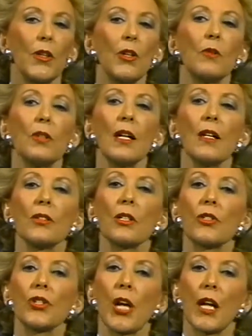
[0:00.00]
You need
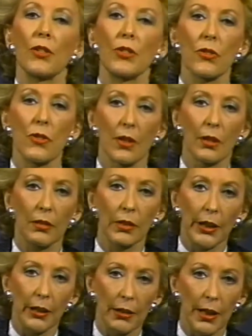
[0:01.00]
to change the
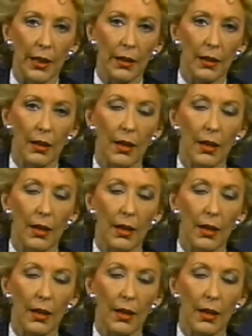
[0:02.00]
clearing